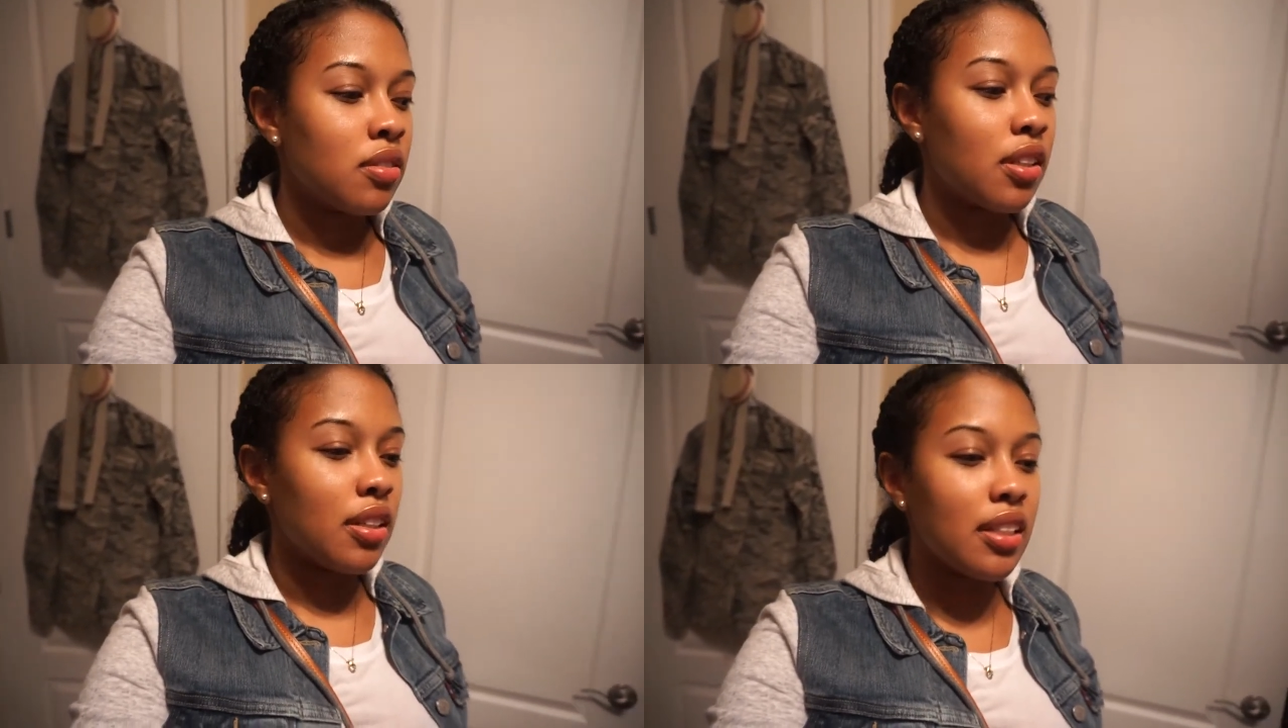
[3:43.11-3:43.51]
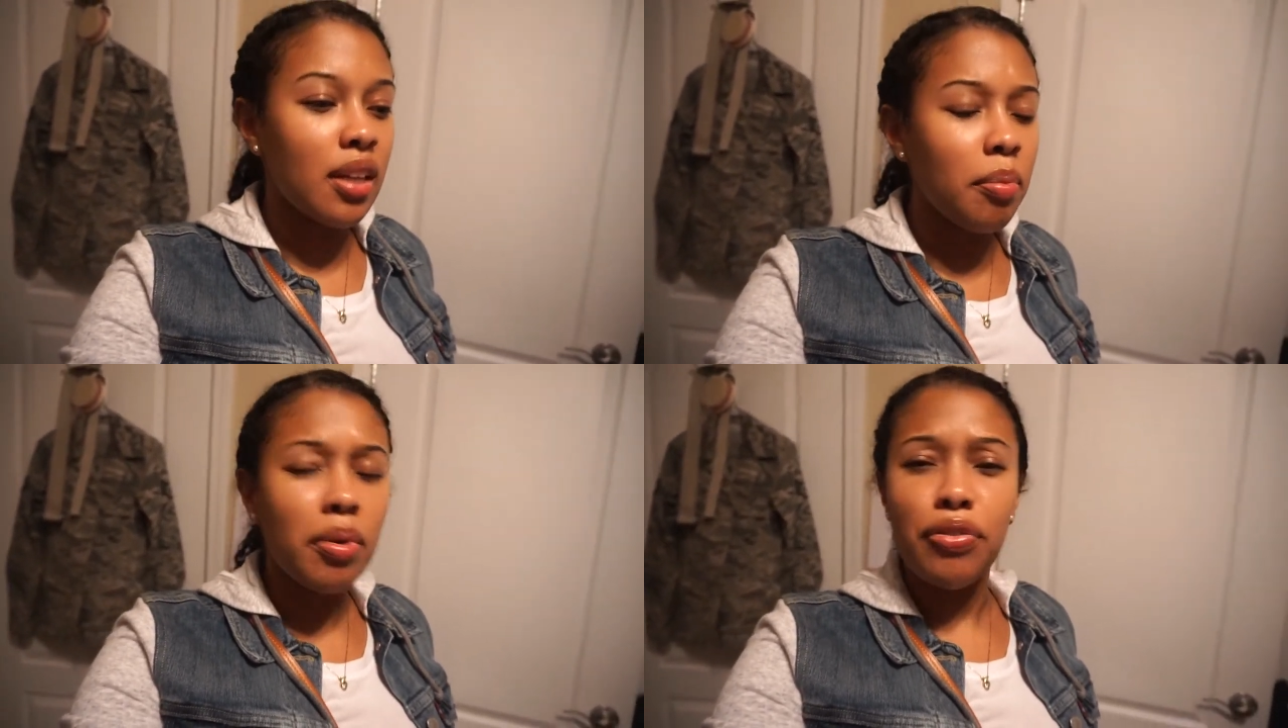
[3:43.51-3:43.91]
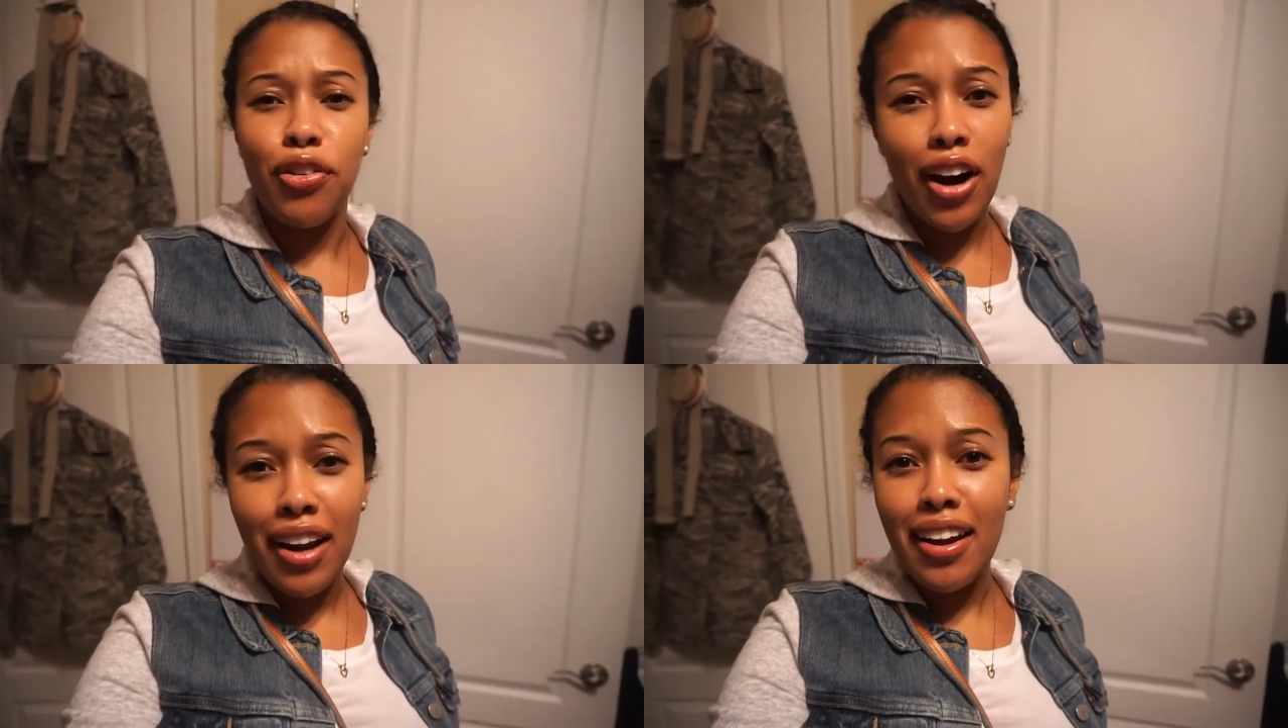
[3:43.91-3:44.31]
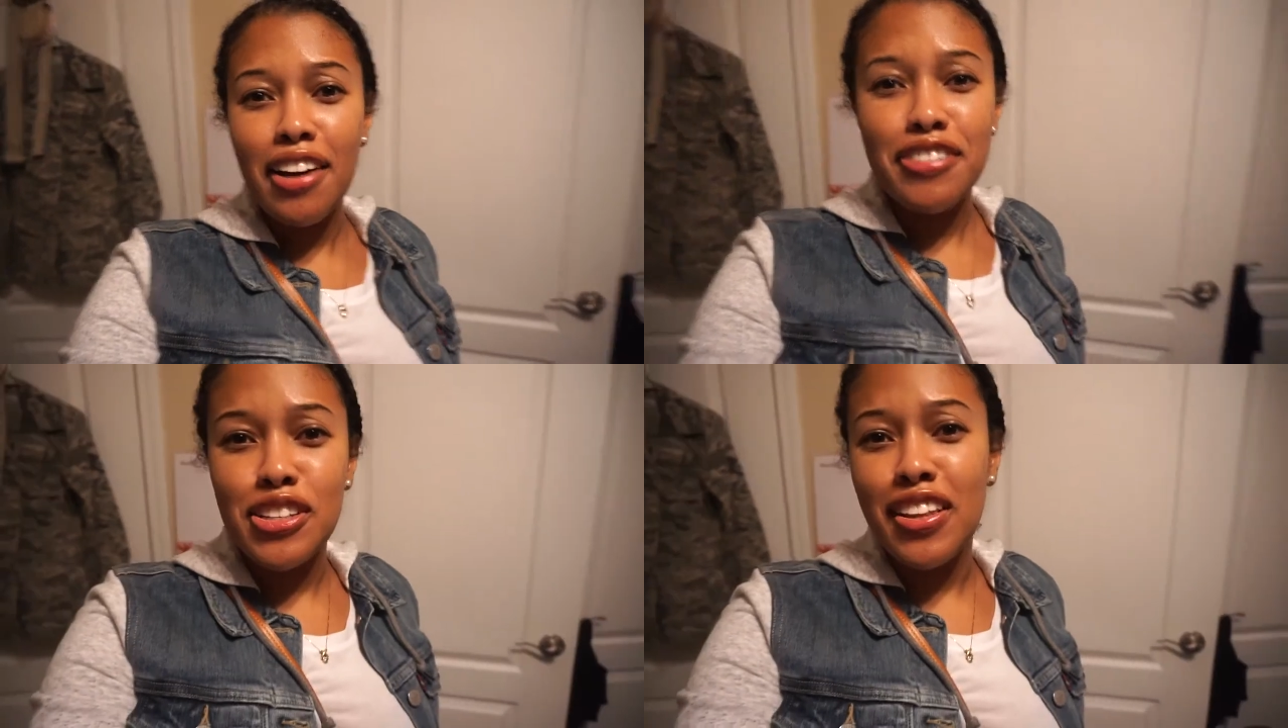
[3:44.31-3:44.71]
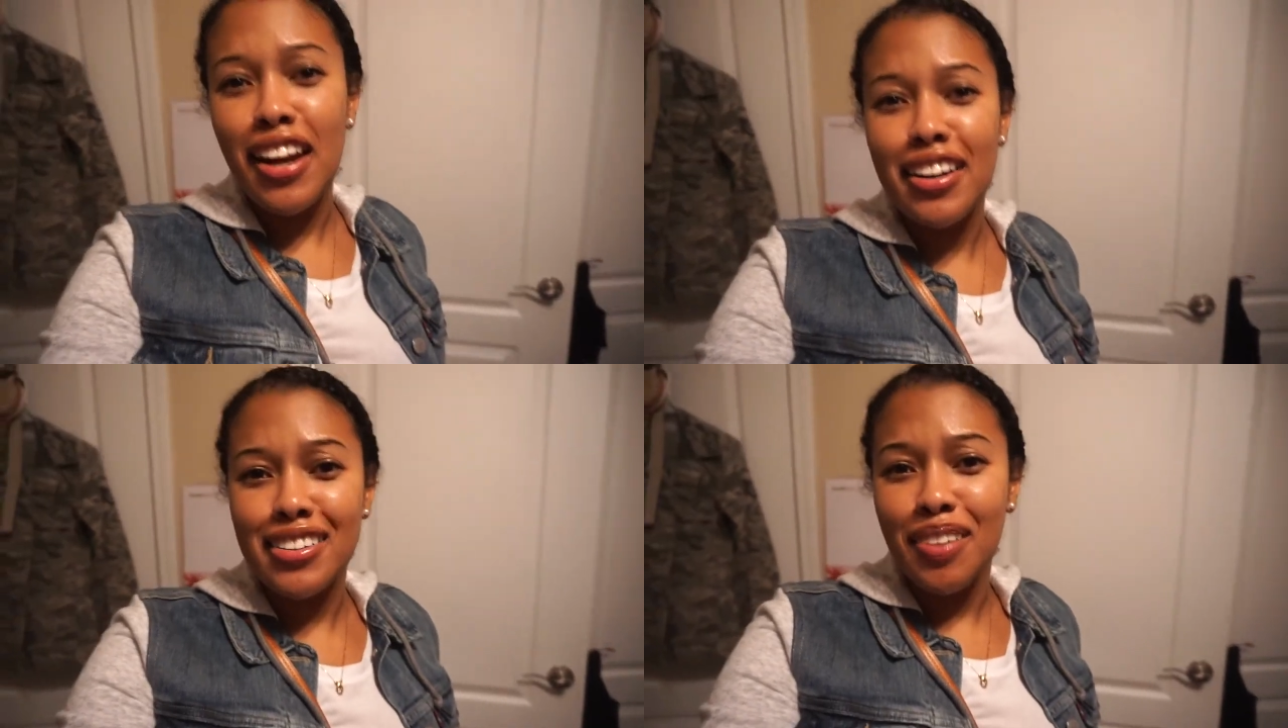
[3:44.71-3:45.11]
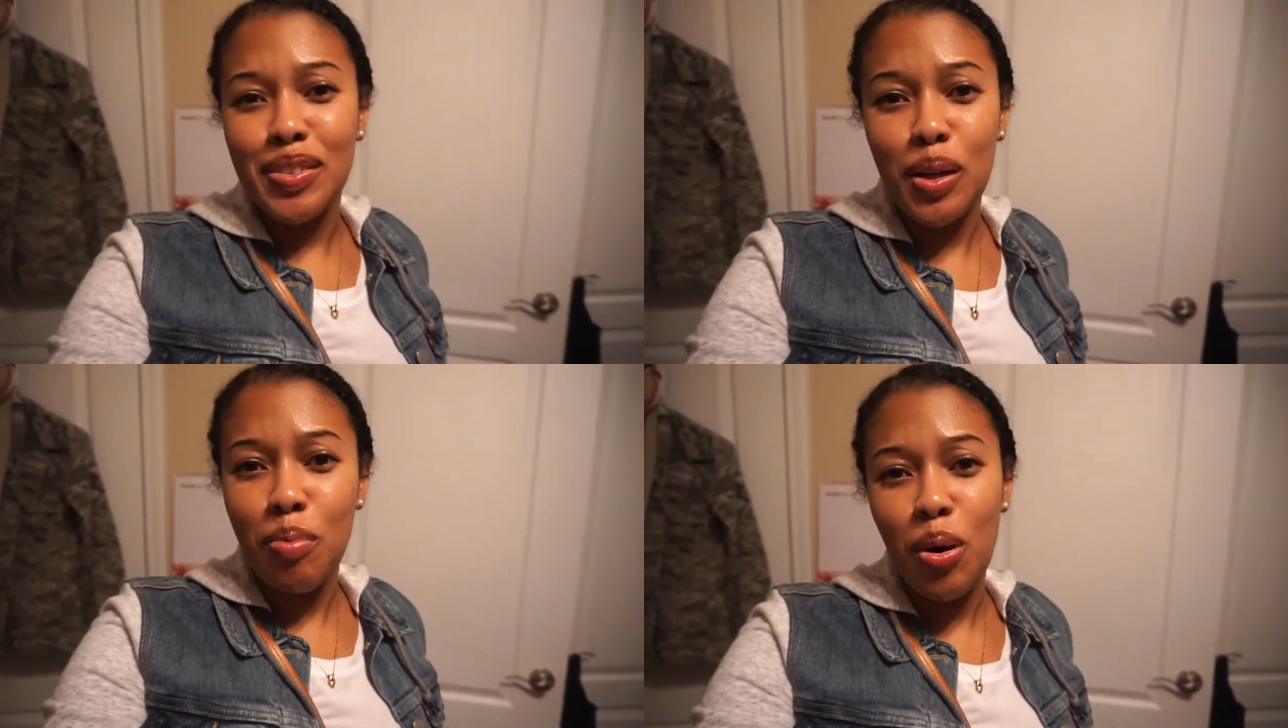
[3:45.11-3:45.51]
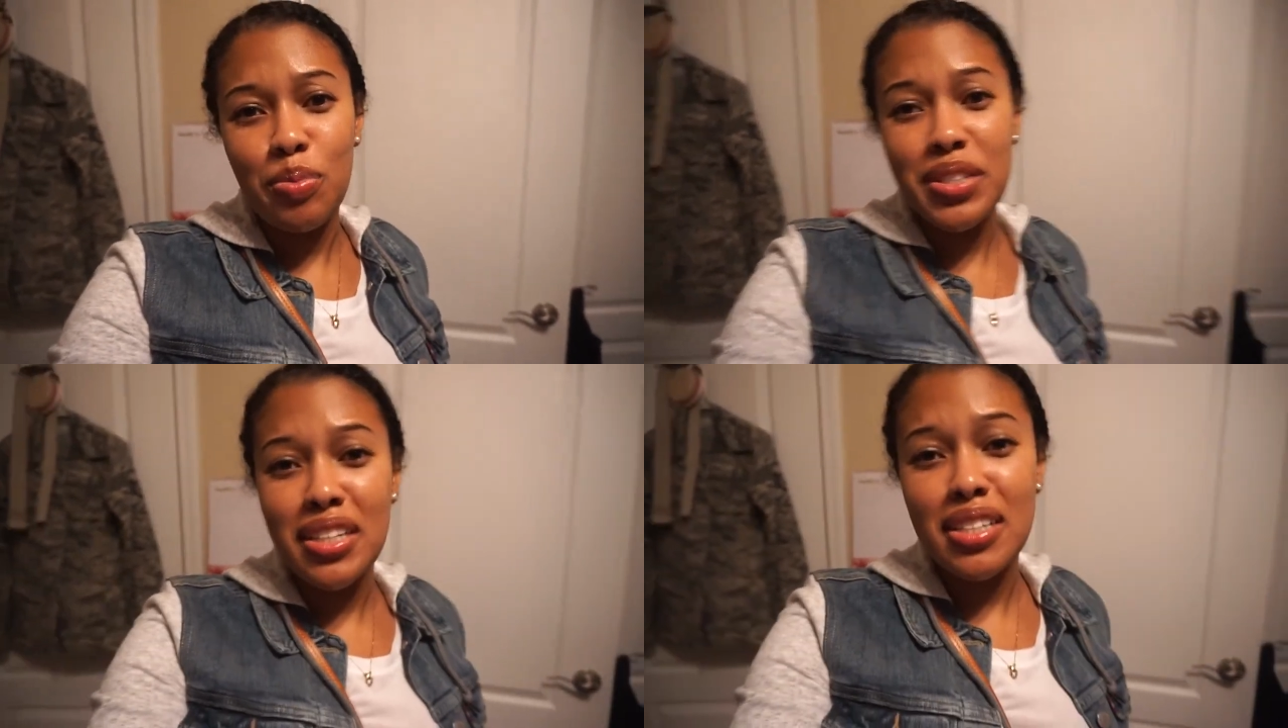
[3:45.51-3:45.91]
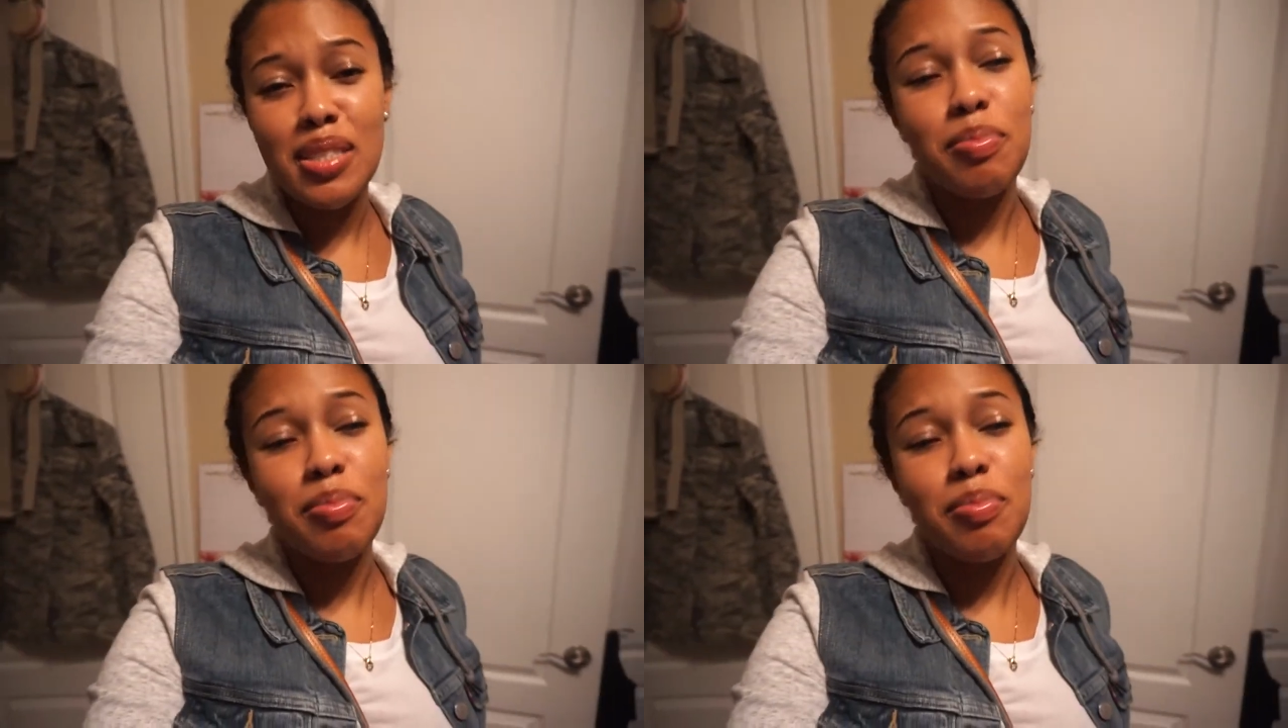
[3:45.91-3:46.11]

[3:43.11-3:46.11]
cleaned up before I left so that I didn't have to come home to this.